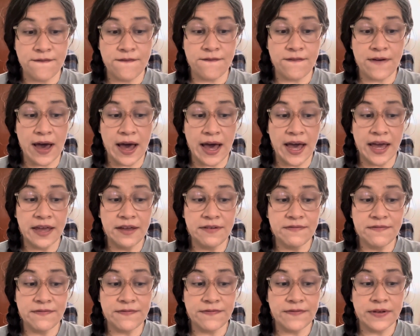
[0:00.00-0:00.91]
5.
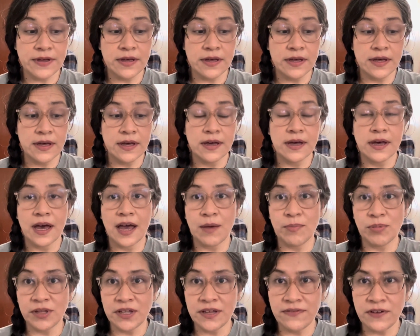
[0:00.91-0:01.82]
I
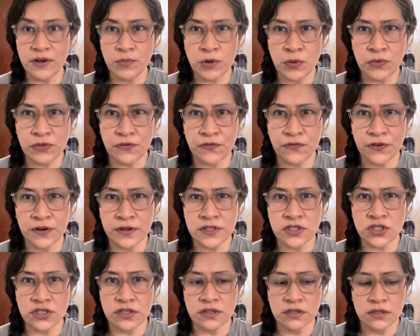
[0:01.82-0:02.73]
believe he wrote the
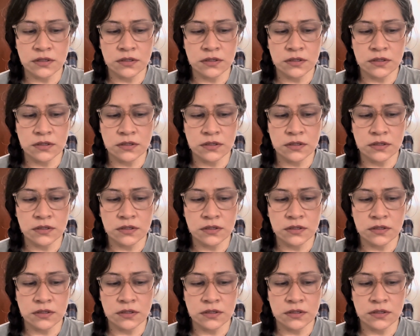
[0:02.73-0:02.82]
first.